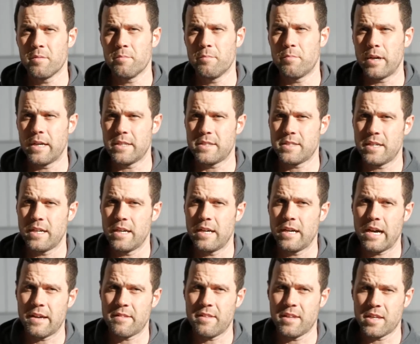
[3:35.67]
but
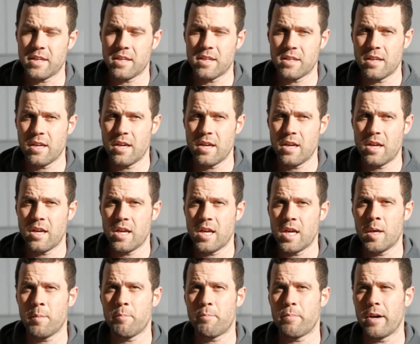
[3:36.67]
I think
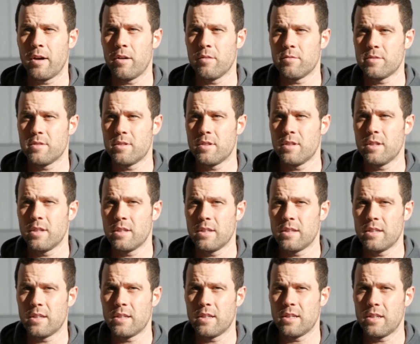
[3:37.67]
hip belt,
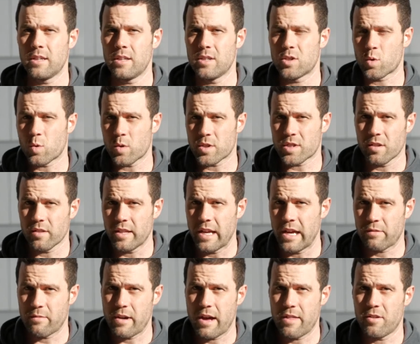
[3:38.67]
torso
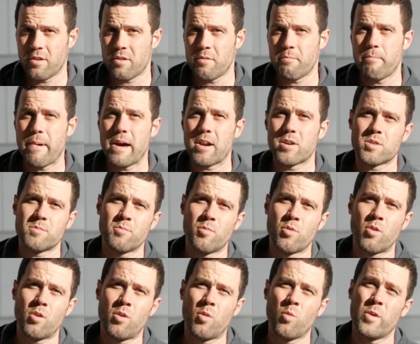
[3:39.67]
length rather, matters
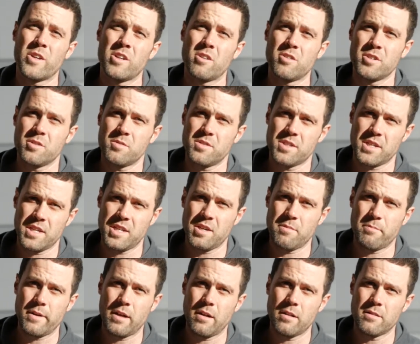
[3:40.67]
more when you're using a
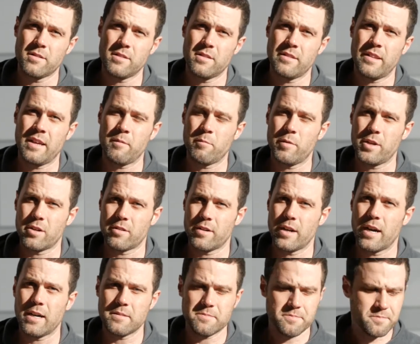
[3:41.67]
hip belt than when you're
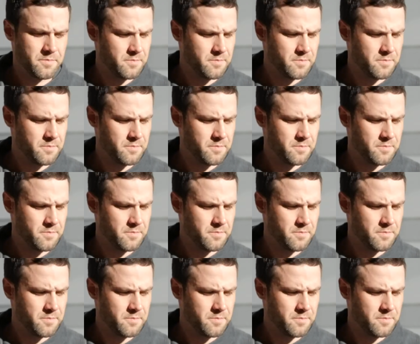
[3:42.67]
not.